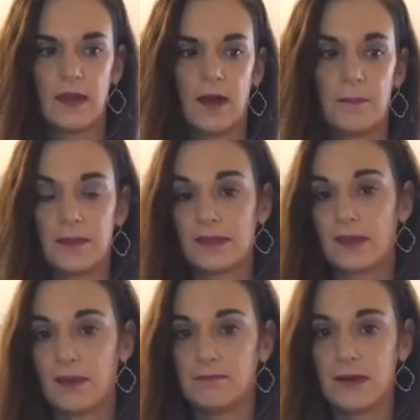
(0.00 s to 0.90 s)

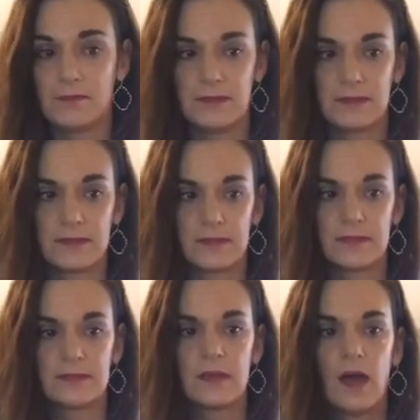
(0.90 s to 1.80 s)
of my
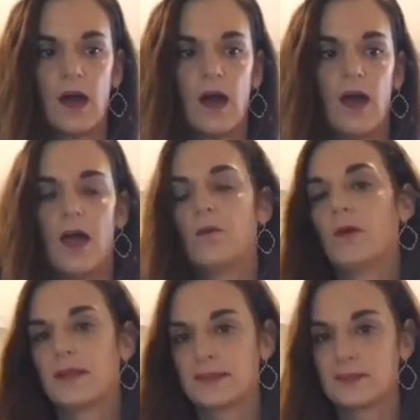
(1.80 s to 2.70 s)
business and
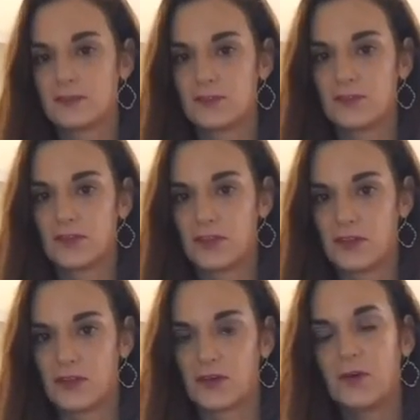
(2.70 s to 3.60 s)
what it can do for
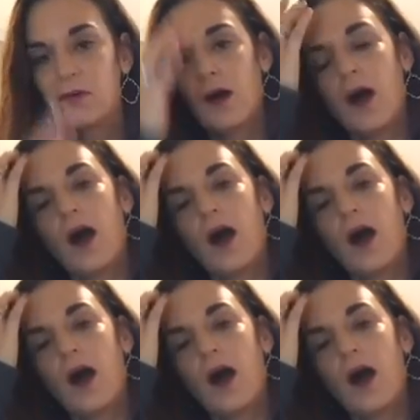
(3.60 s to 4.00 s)
you.